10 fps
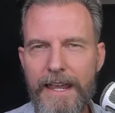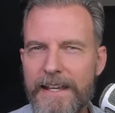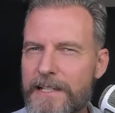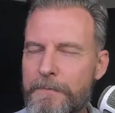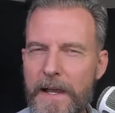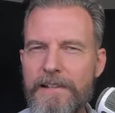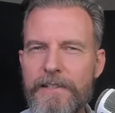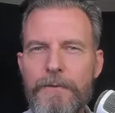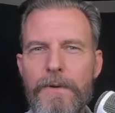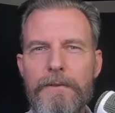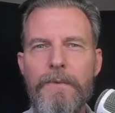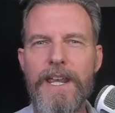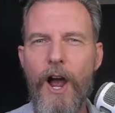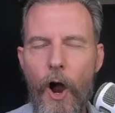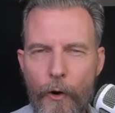Especially when
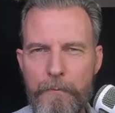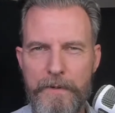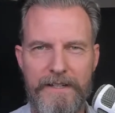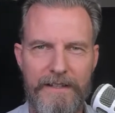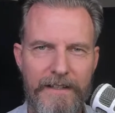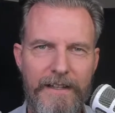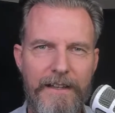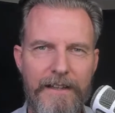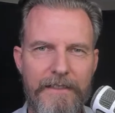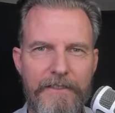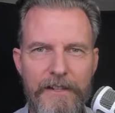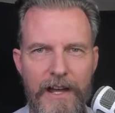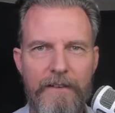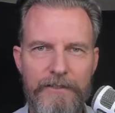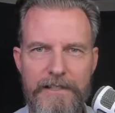we open the
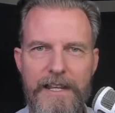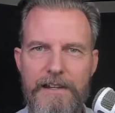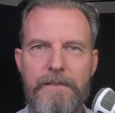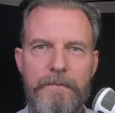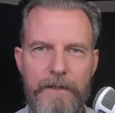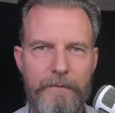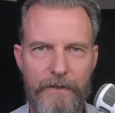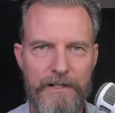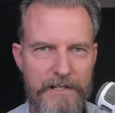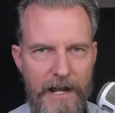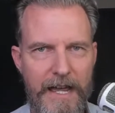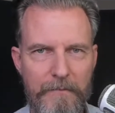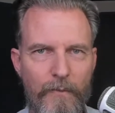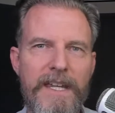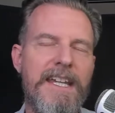novelization for the first
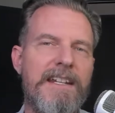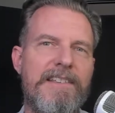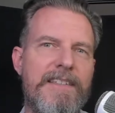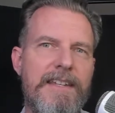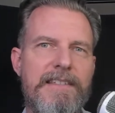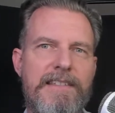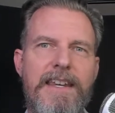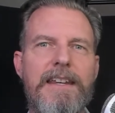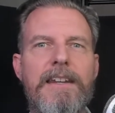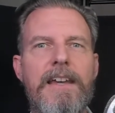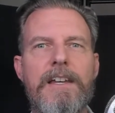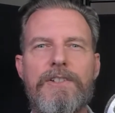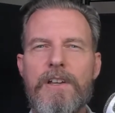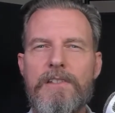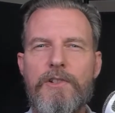time. We get to see a scene
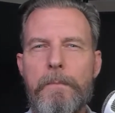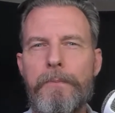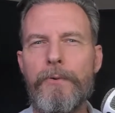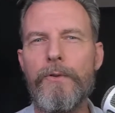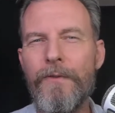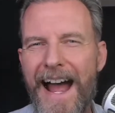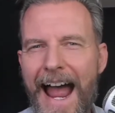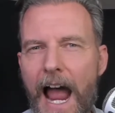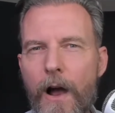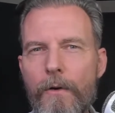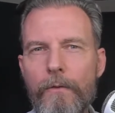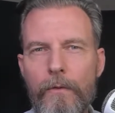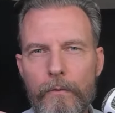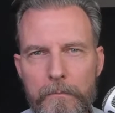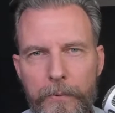just to prove
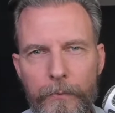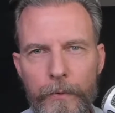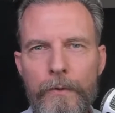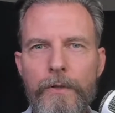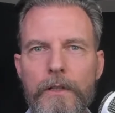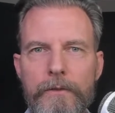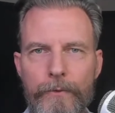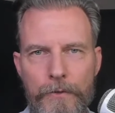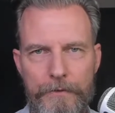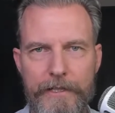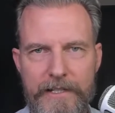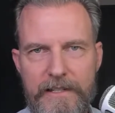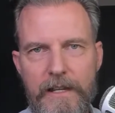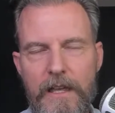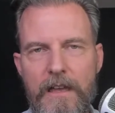how brutal and
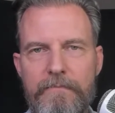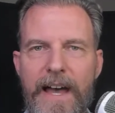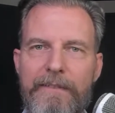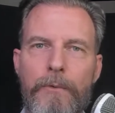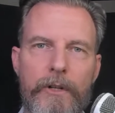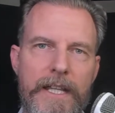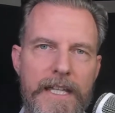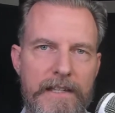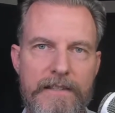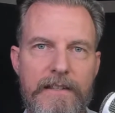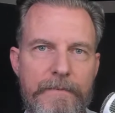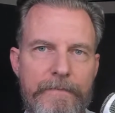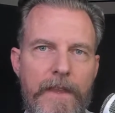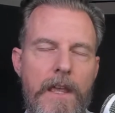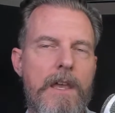ruthless Bavmorda is.
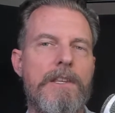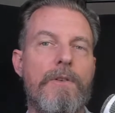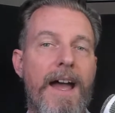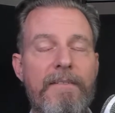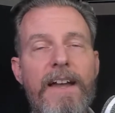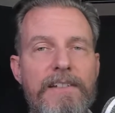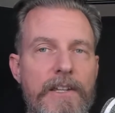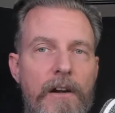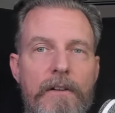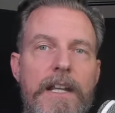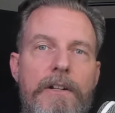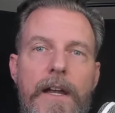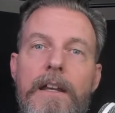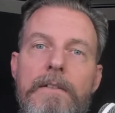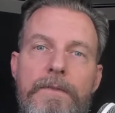So I've actually already
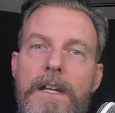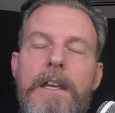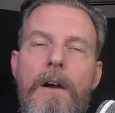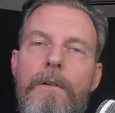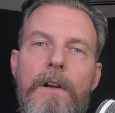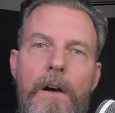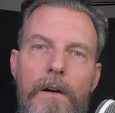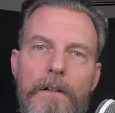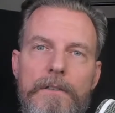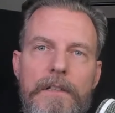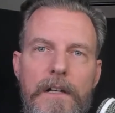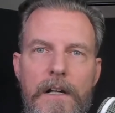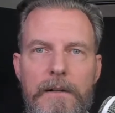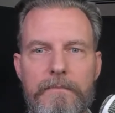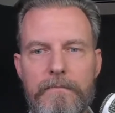created a video called, I
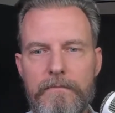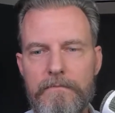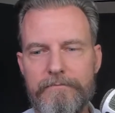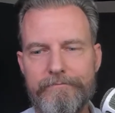don't